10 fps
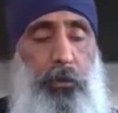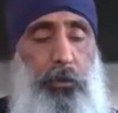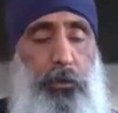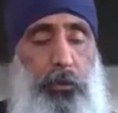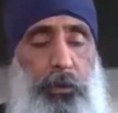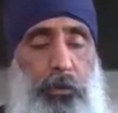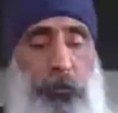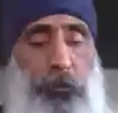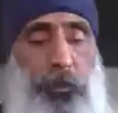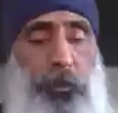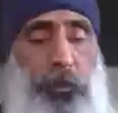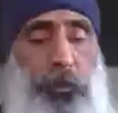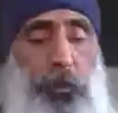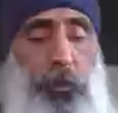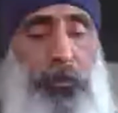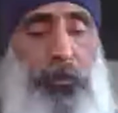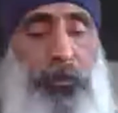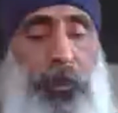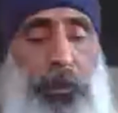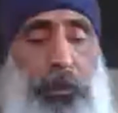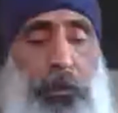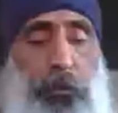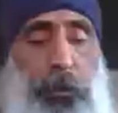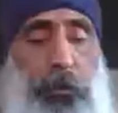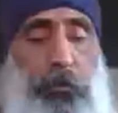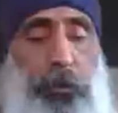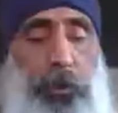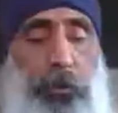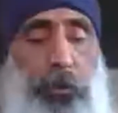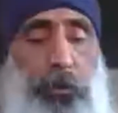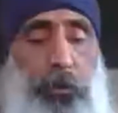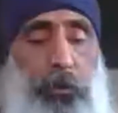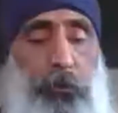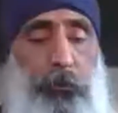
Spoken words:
see if you can notice exactly when it finishes.